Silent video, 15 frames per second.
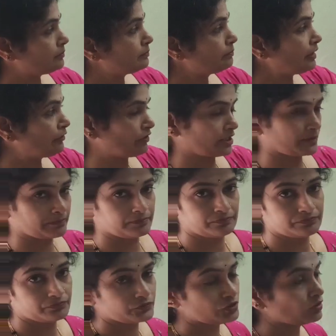power,
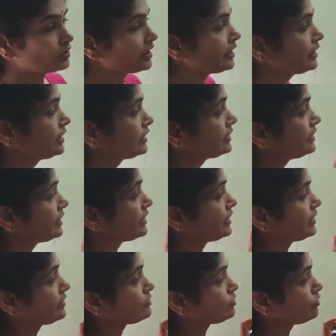okay,
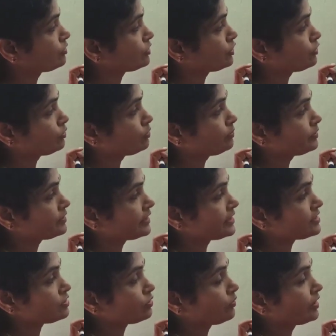degree. So cube, then
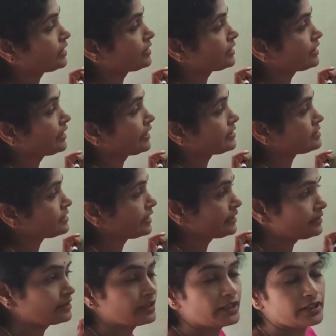square, then x,
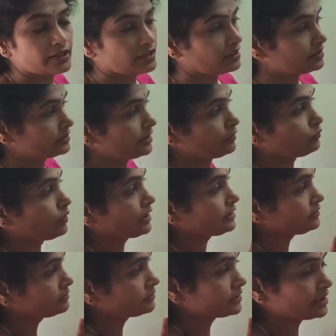and then 1,
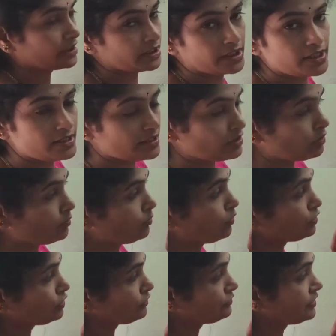then it is 0.
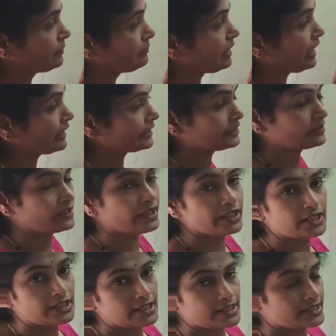Both of them are in the
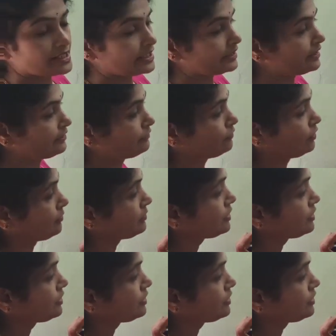standard form.